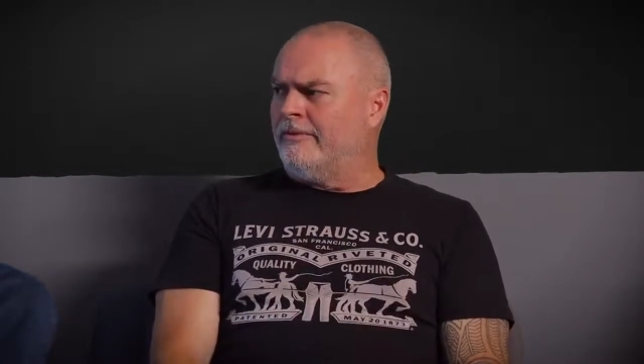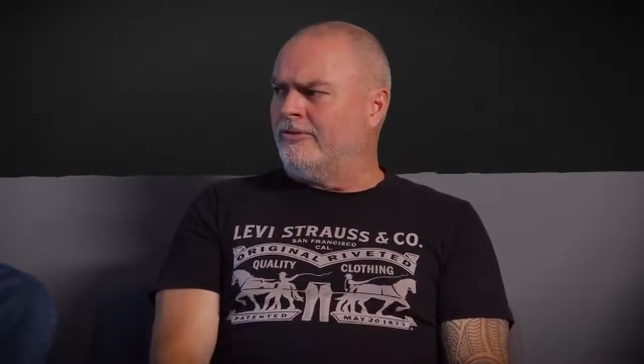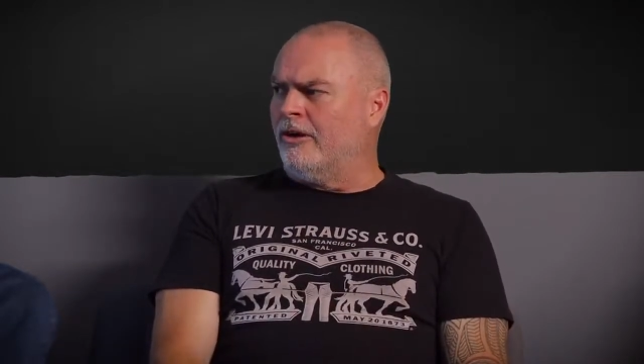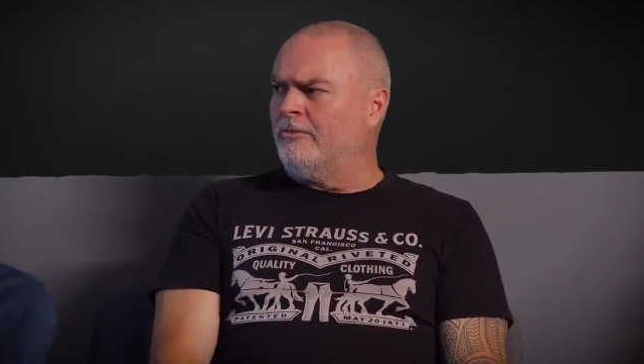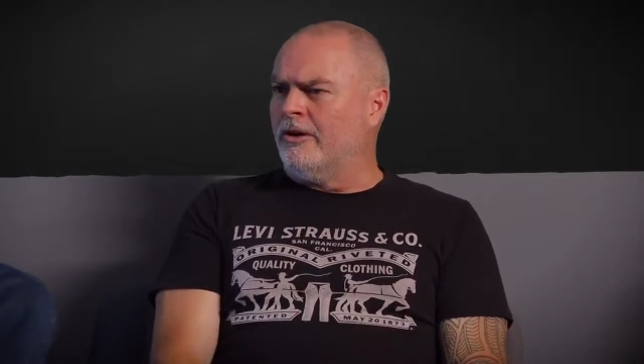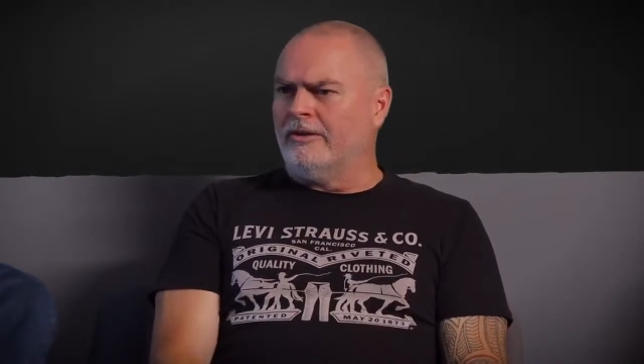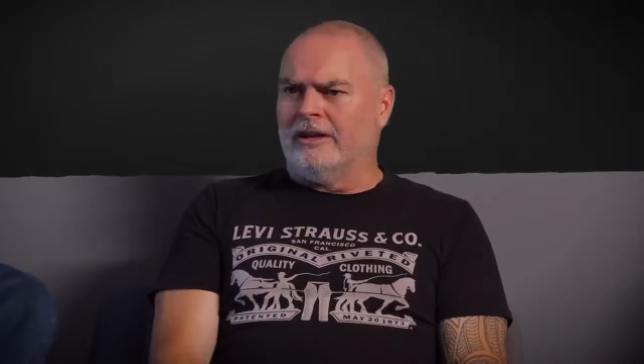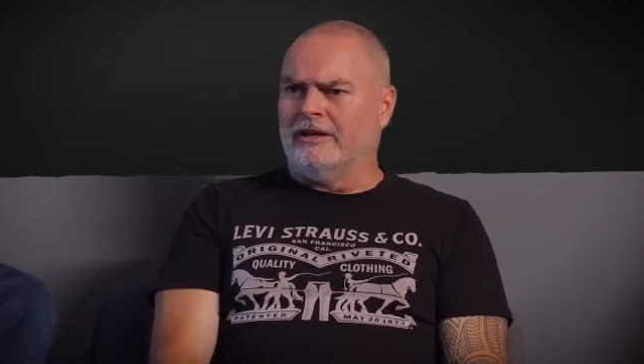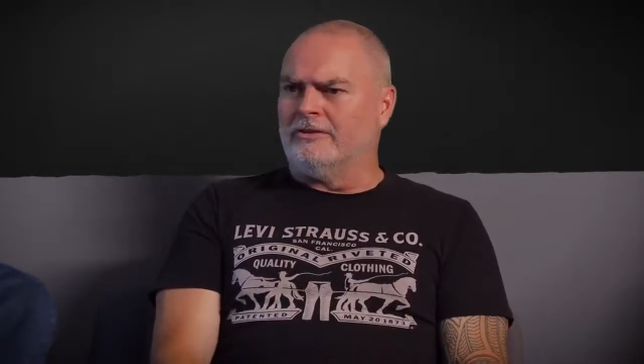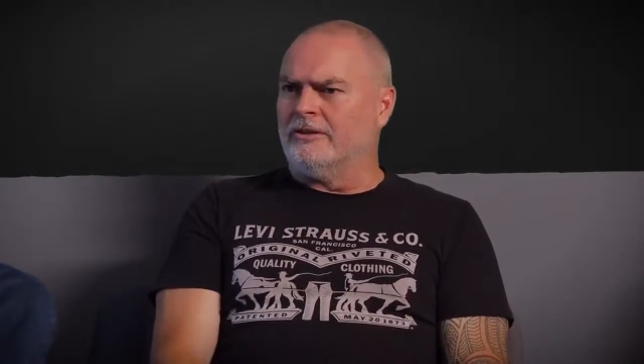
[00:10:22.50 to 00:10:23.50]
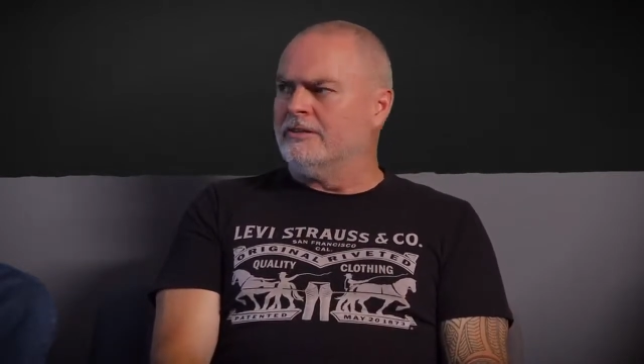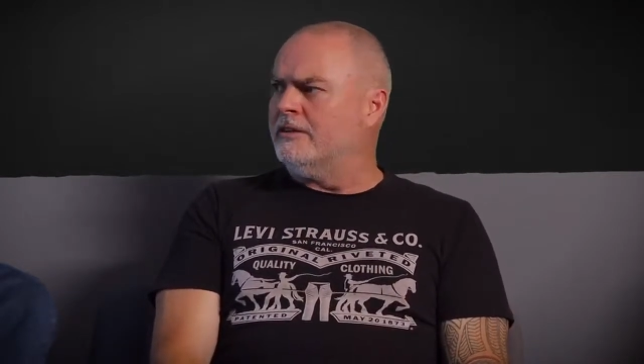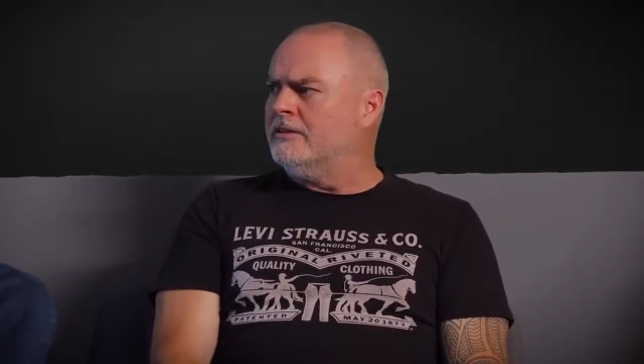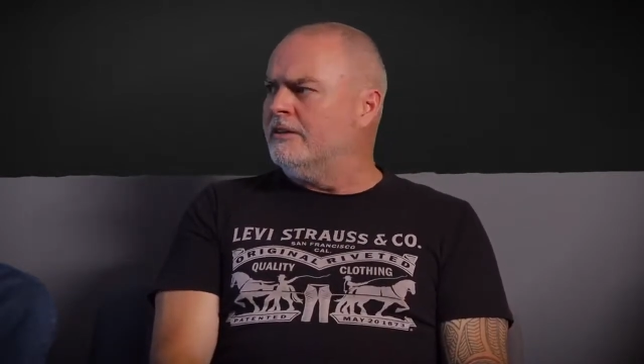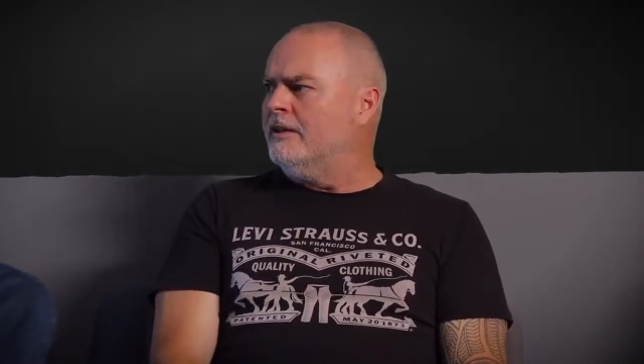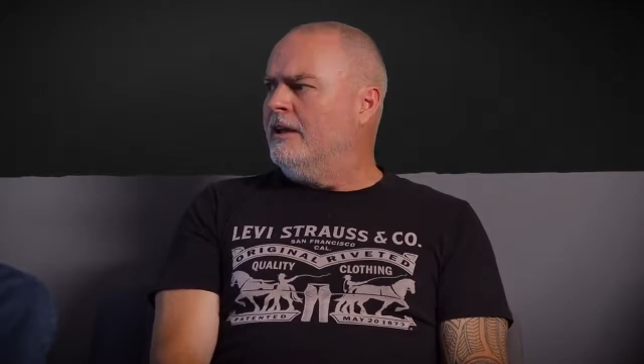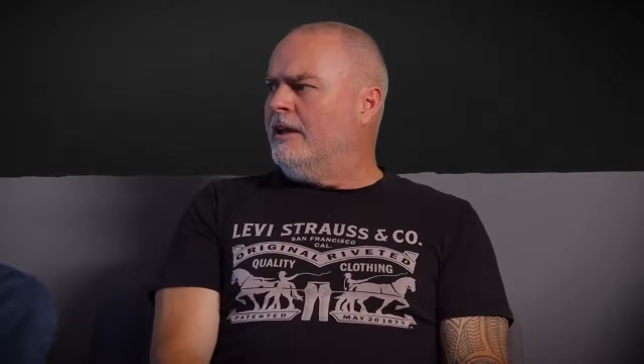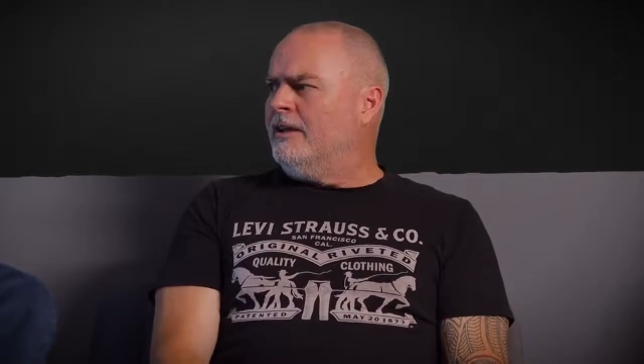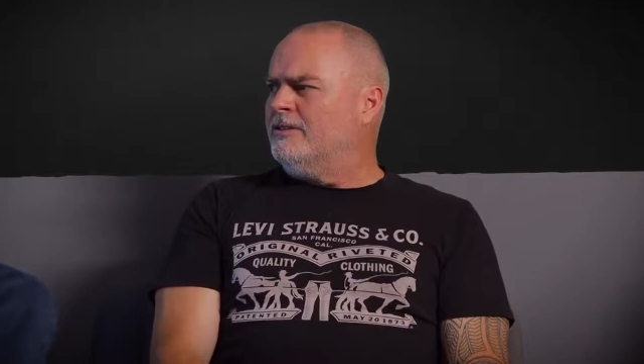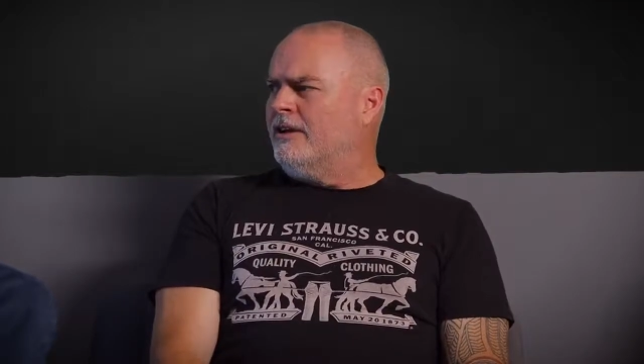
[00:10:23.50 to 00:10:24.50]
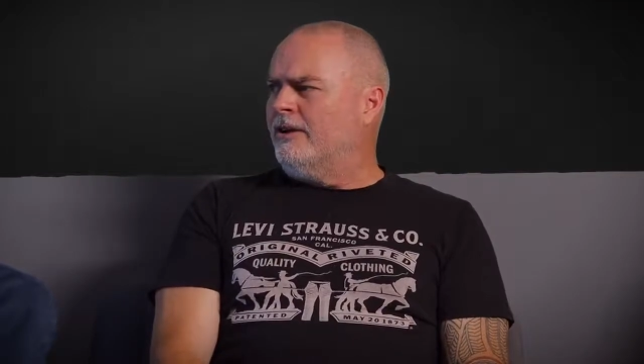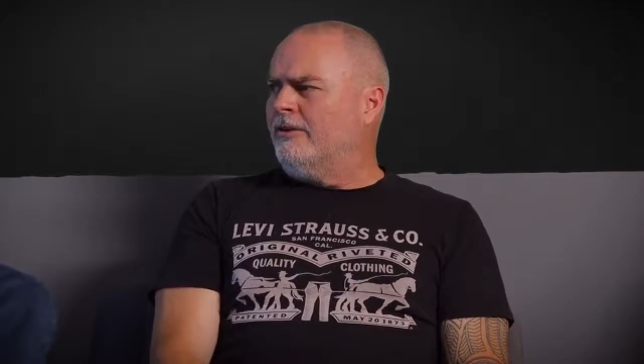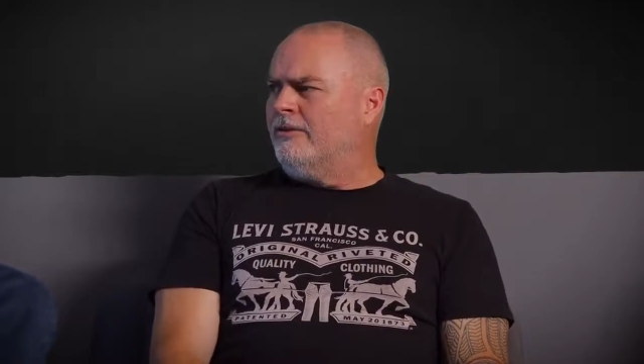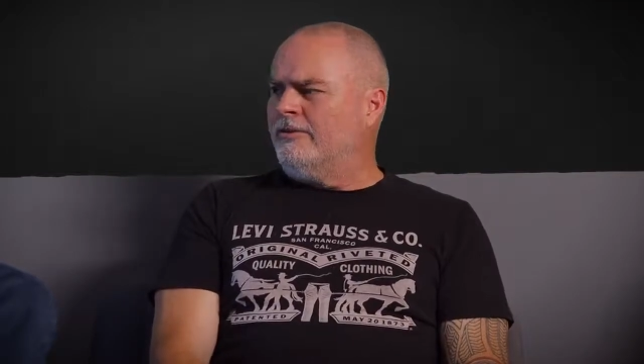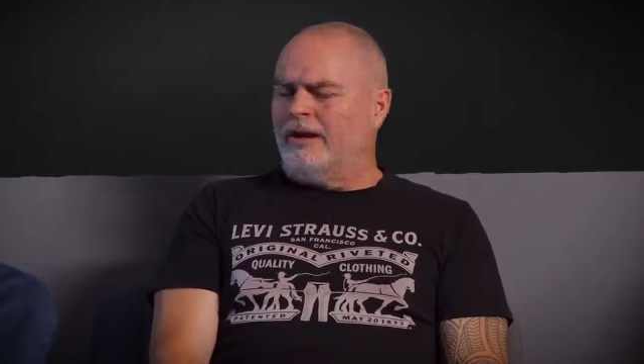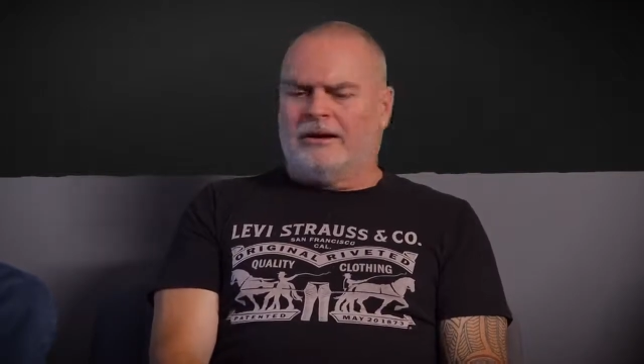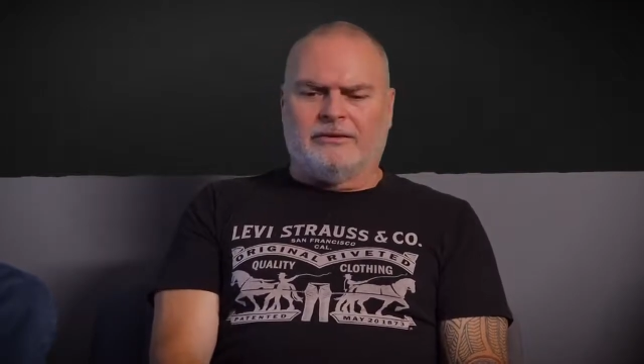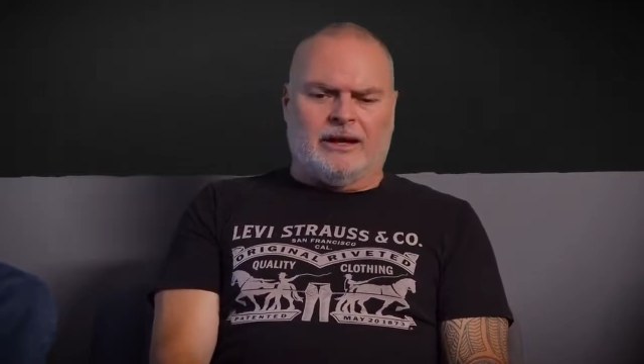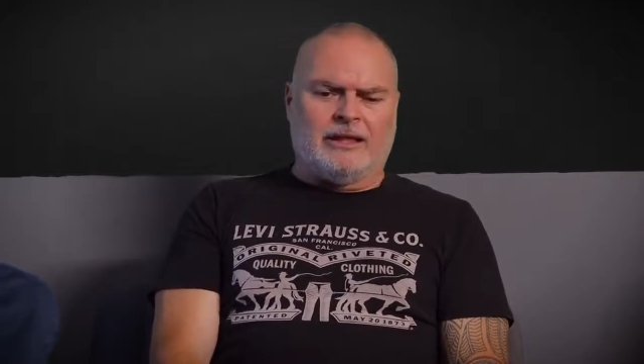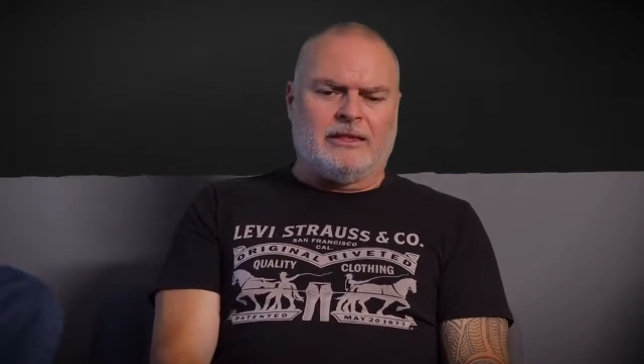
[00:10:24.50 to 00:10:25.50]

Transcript: Joburg and nearly took 60. So, yeah, I